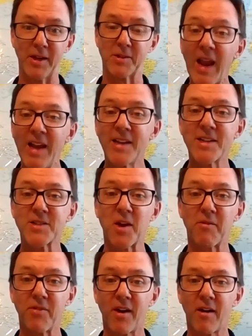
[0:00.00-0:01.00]
Pain is
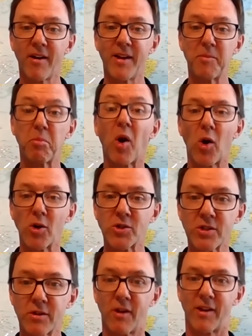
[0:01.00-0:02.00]
a very
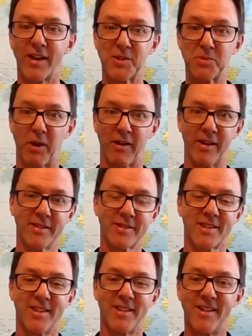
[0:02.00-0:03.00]
personal
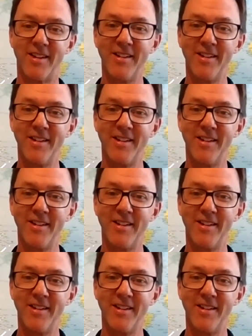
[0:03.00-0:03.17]
experience.